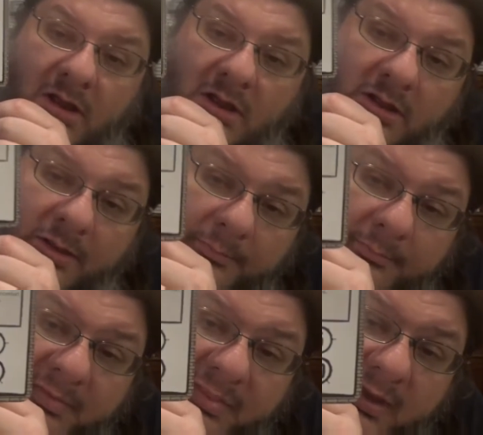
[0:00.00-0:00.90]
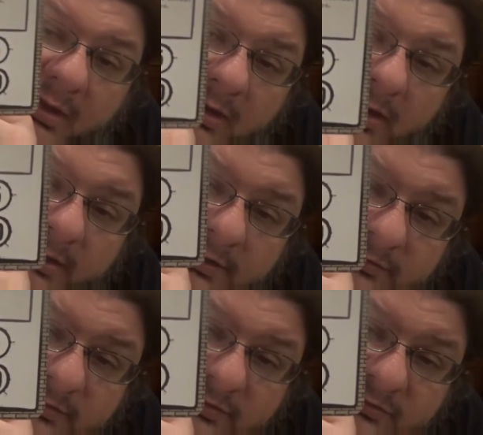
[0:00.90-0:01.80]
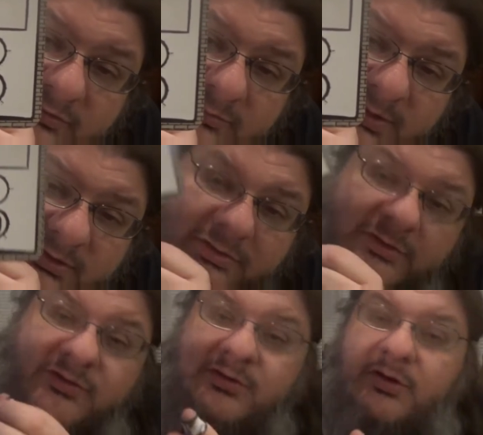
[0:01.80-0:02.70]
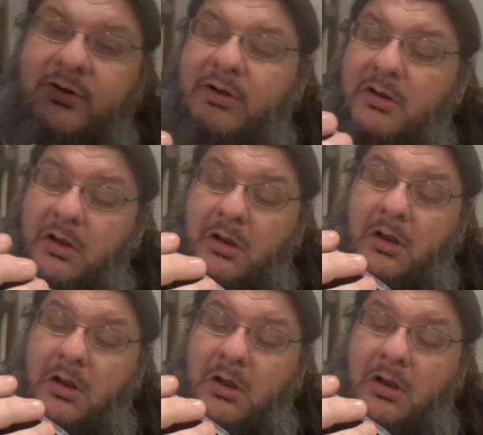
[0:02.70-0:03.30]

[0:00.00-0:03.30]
But there is the Splinter card.